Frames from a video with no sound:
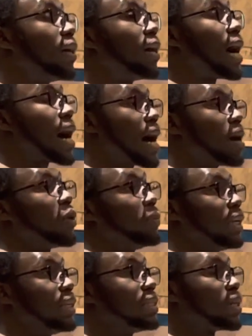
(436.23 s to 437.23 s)
a higher
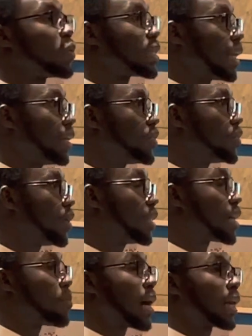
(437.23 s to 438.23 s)
morbidity and mortality rate
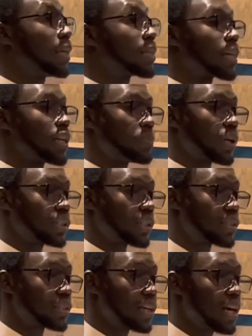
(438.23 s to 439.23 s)
among the study patients.